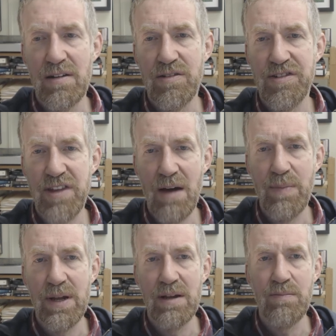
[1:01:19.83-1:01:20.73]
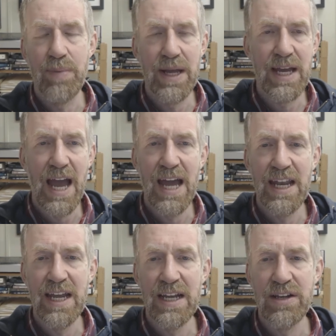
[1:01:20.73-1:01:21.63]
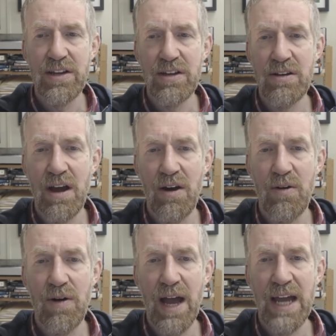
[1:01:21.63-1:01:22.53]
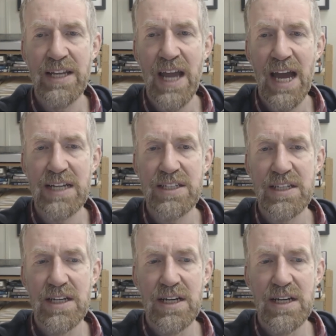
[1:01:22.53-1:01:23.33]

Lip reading: stubborn and pig-headed, you know, and yet